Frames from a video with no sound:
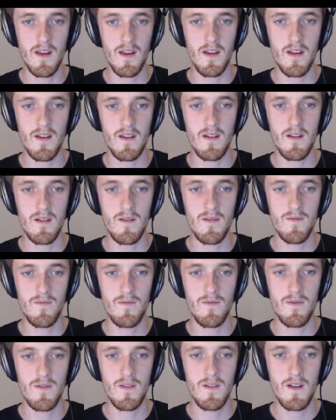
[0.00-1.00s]
I
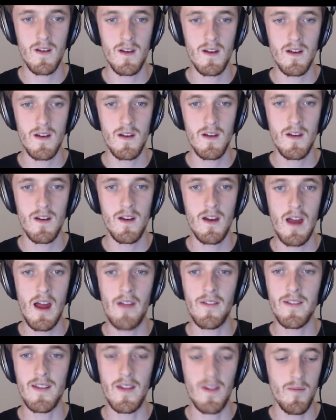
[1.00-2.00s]

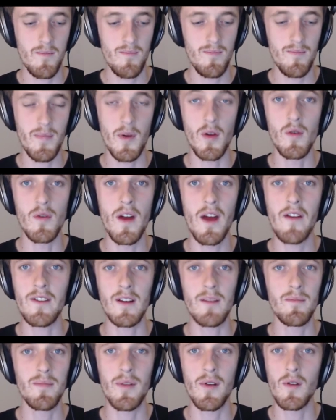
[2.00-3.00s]
have to say, having
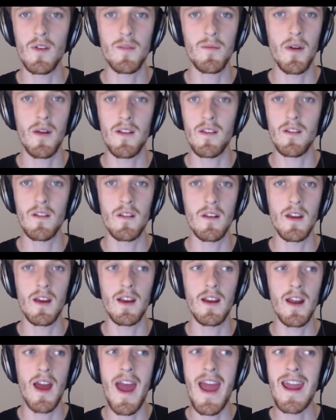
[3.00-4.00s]
a boost button
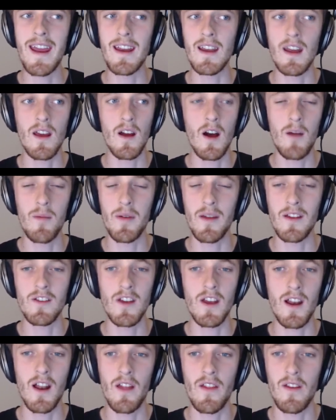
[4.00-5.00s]
in any
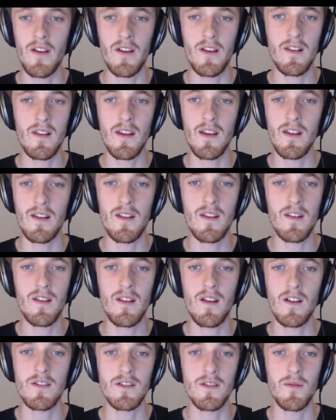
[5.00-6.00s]
RPG like this is
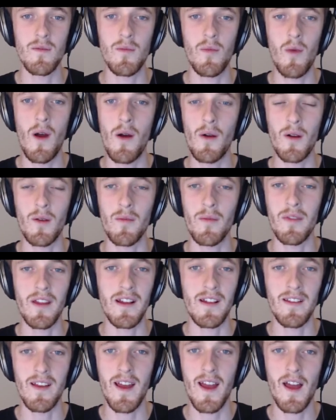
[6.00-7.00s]
such a welcome
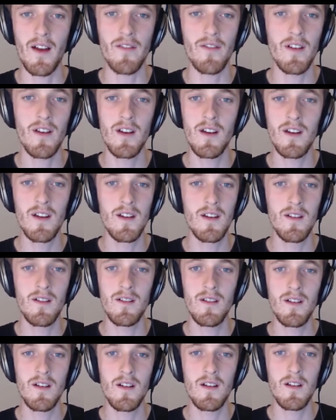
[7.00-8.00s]
thing to have.
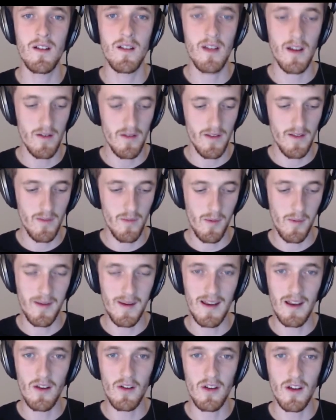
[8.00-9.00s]
This is what we
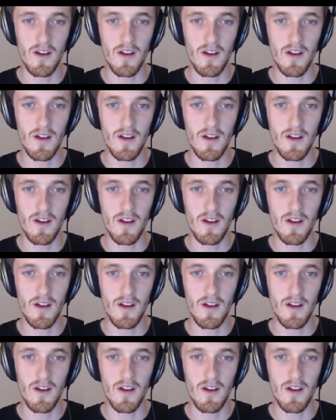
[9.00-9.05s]
need Looker.